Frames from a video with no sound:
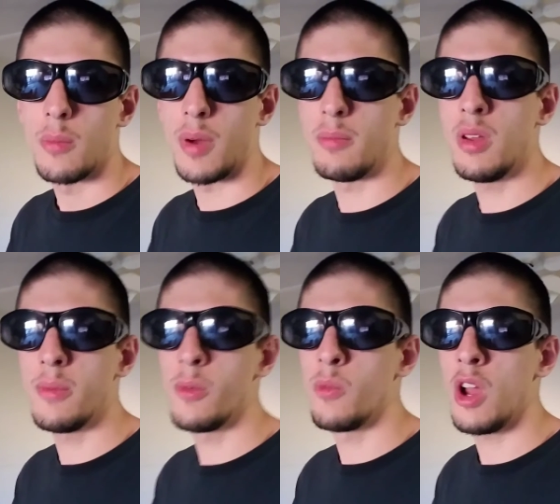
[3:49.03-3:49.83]
But
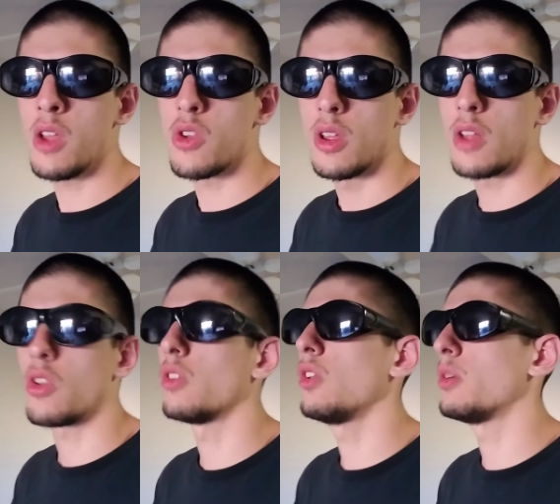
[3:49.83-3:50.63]
minimum wage,
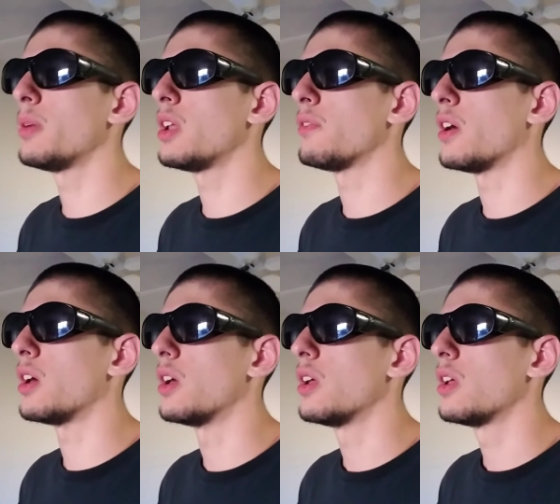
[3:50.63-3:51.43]
that's a little bit of
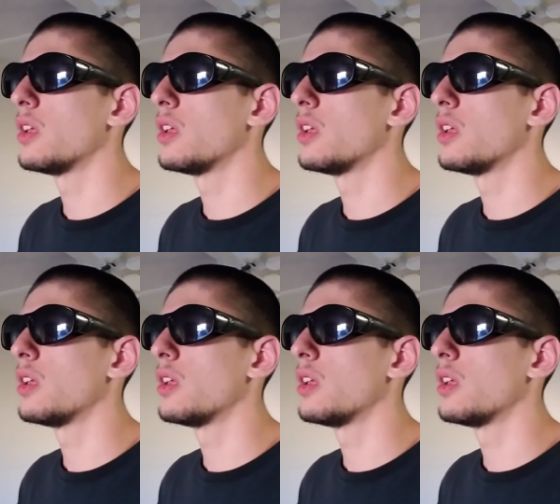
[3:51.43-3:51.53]
a...